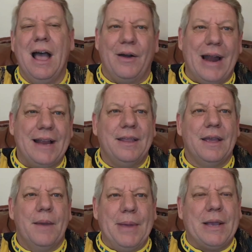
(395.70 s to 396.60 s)
All right.
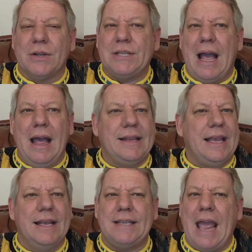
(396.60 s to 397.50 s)
Because it
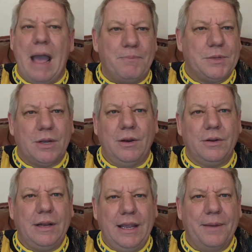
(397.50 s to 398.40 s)
is
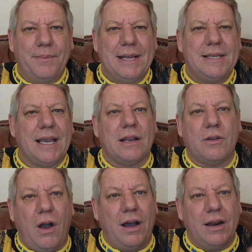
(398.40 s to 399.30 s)
absolutely amazing
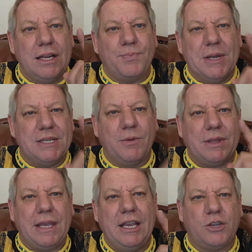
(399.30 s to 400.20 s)
and God is busy
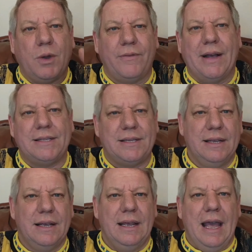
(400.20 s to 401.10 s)
with each one of us.
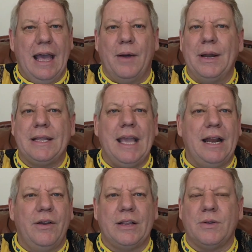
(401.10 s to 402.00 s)
And I want to
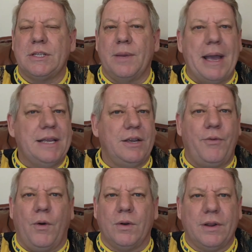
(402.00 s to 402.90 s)
tell you, it was amazing
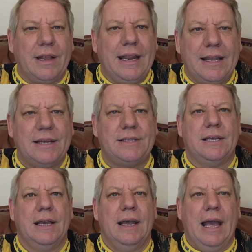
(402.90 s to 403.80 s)
for all of the
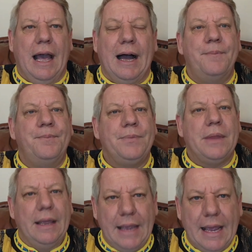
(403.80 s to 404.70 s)
leaders. Um,
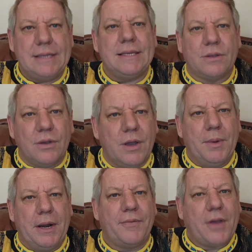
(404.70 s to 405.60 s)
yes, it took a
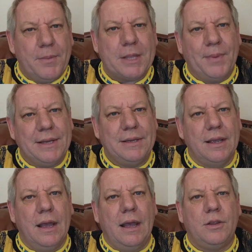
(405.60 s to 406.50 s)
bit of commitment
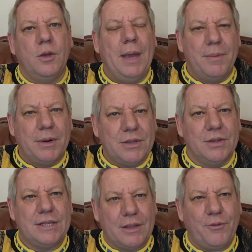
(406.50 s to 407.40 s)
to be able
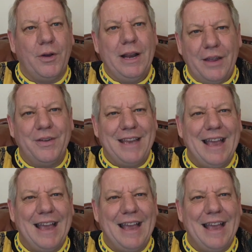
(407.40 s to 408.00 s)
to sit for 11